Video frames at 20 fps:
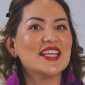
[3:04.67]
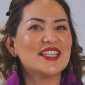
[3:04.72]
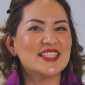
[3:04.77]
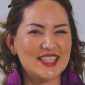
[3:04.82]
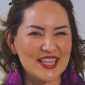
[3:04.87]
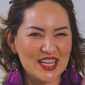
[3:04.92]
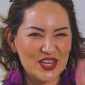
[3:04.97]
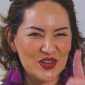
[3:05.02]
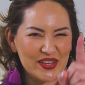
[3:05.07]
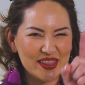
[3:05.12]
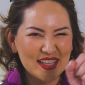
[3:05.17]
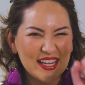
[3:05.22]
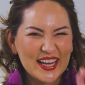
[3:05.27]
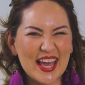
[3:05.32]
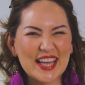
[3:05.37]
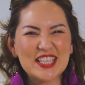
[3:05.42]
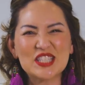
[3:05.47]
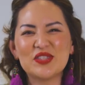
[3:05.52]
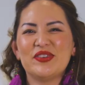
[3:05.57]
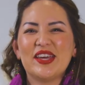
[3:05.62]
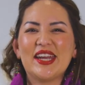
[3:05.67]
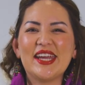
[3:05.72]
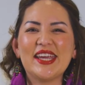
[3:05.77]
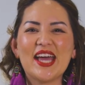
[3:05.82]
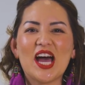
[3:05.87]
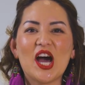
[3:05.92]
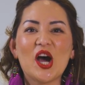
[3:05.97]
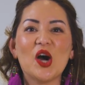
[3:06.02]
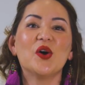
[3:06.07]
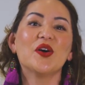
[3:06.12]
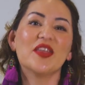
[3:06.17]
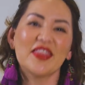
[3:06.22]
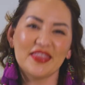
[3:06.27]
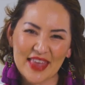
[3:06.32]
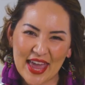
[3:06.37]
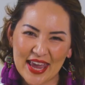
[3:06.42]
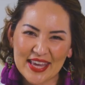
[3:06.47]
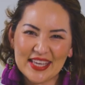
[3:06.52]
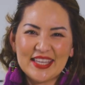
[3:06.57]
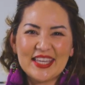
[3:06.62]
See you in the next video.
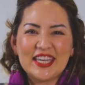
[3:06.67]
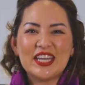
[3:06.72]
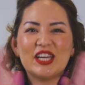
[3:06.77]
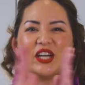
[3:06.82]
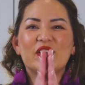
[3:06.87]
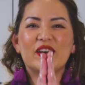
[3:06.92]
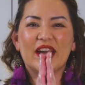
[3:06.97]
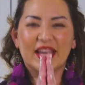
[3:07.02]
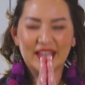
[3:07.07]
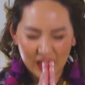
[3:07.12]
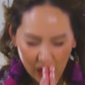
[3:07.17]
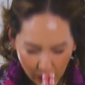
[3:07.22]
Thank you and